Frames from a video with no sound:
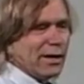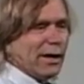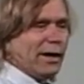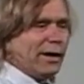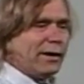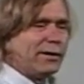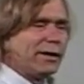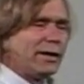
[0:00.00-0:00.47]

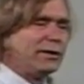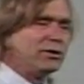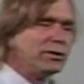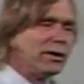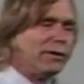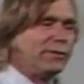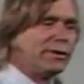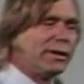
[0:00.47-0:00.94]
and they
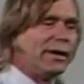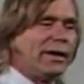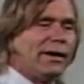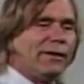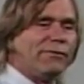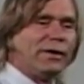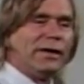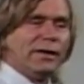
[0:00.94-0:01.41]
don't
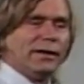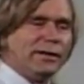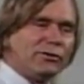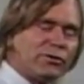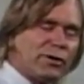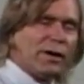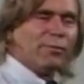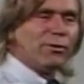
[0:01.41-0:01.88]
have any
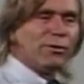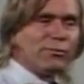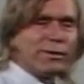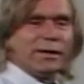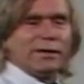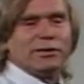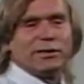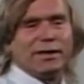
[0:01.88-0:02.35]
trouble
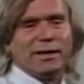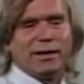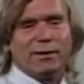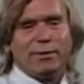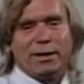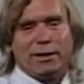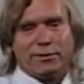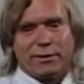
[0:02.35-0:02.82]
reasoning
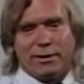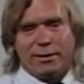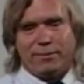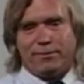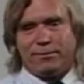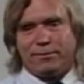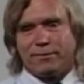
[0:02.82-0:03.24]
about them.